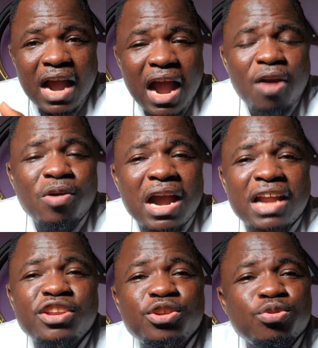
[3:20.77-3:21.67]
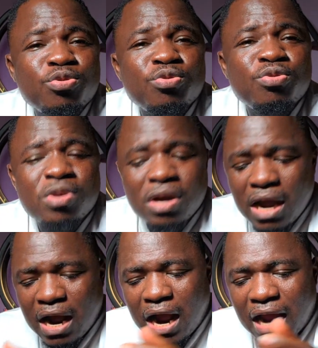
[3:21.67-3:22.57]
How can you
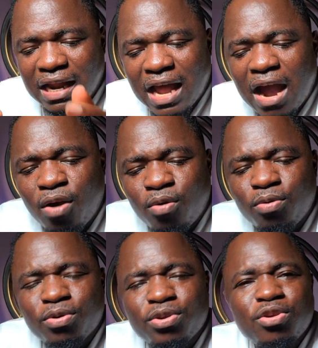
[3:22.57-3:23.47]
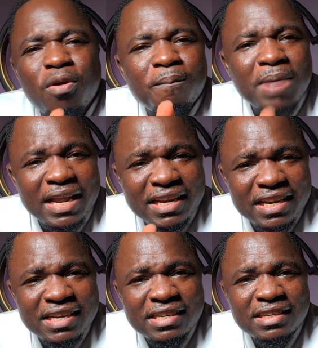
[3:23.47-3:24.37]
allow your
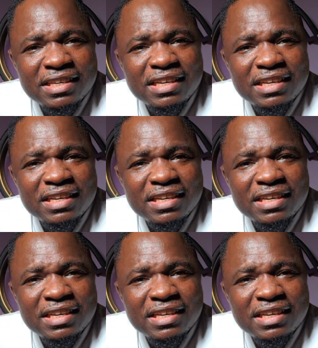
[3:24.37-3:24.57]
mining,